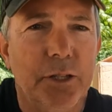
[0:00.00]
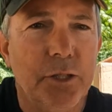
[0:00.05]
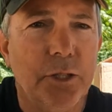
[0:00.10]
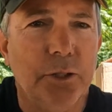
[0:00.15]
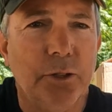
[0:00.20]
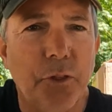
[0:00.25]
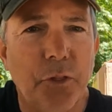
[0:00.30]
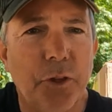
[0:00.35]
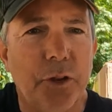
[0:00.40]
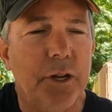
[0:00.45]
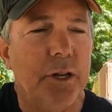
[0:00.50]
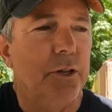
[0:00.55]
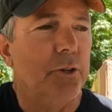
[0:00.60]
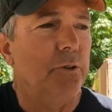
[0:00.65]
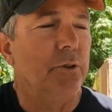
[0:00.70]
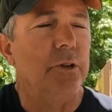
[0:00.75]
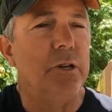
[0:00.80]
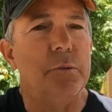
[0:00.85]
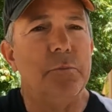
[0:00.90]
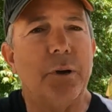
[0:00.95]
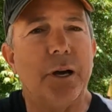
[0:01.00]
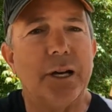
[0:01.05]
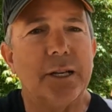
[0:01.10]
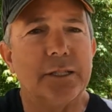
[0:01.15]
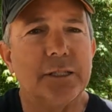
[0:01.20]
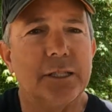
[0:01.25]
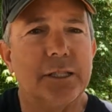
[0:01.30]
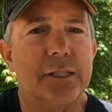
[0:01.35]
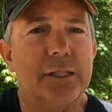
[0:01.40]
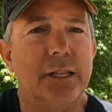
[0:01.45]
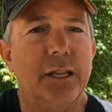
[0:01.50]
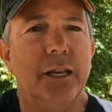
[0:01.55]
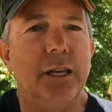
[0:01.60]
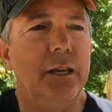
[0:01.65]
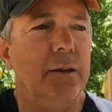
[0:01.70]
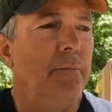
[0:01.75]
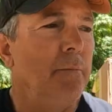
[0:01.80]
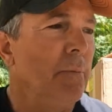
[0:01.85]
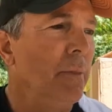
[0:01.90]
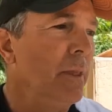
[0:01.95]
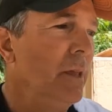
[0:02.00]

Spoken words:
so I thought I'd do an unboxing today.